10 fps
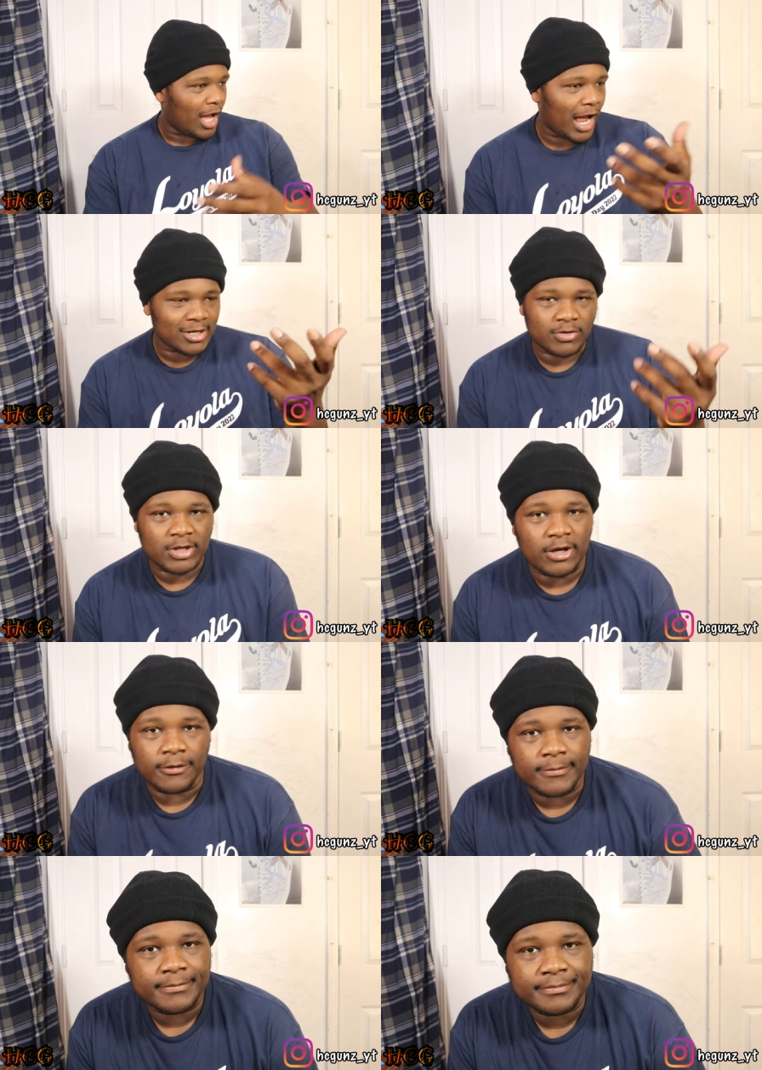I don't know.
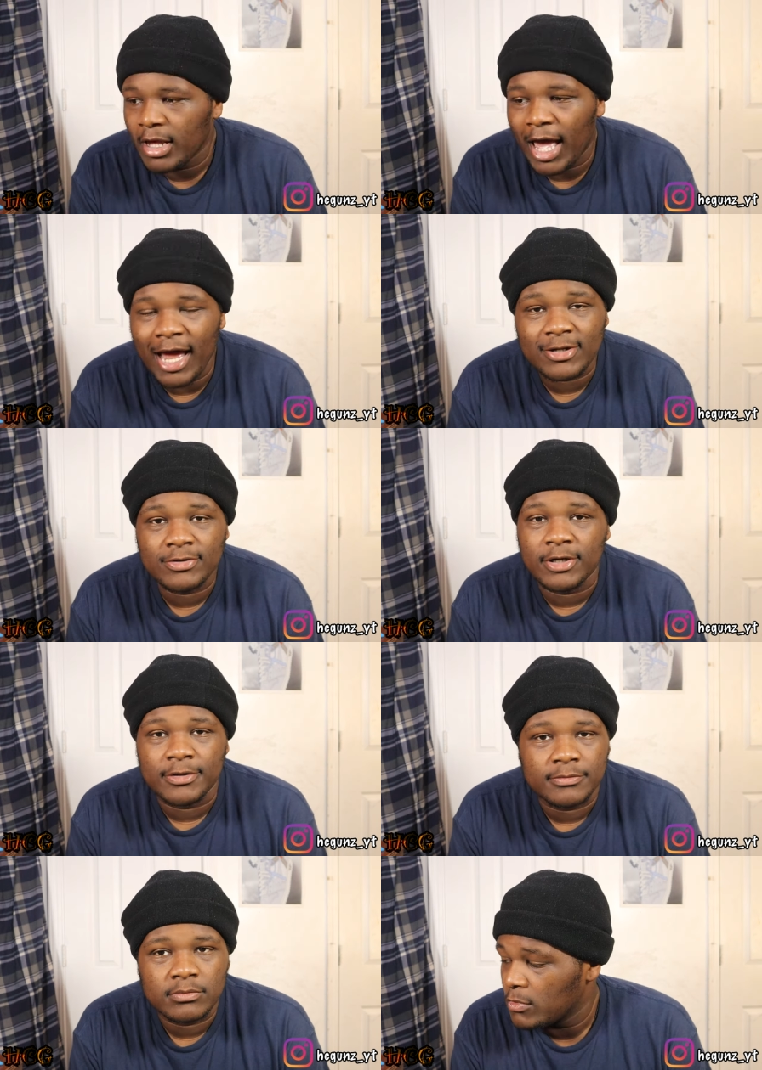I don't know.
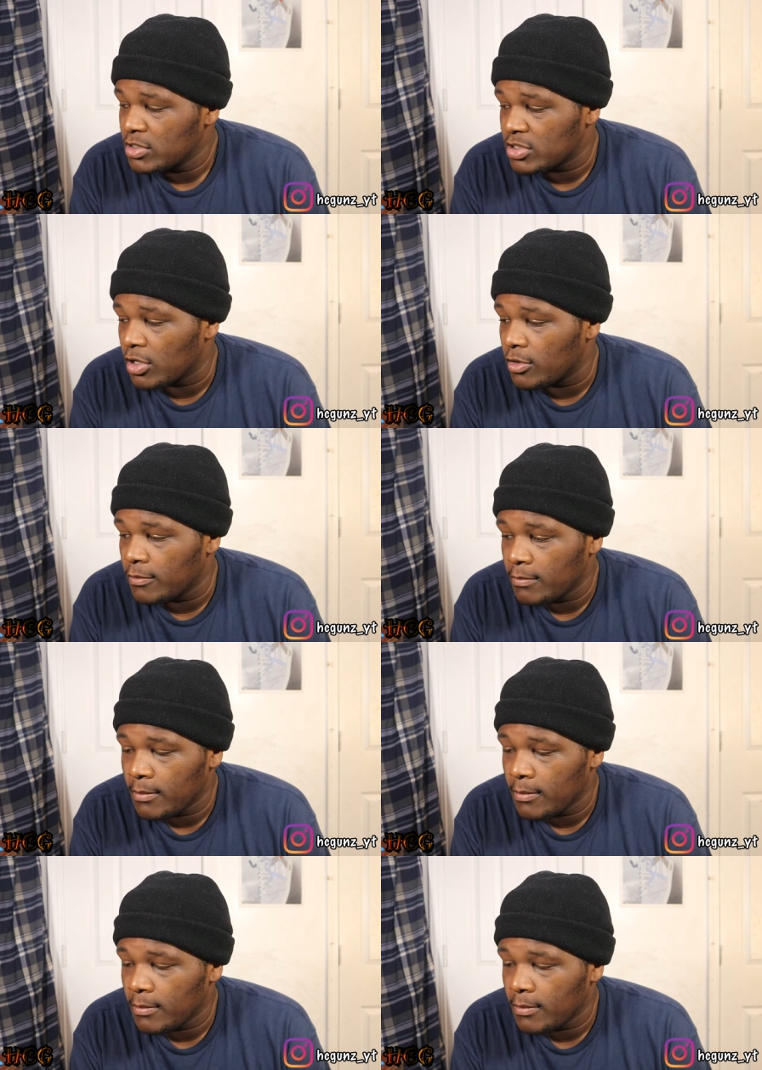So,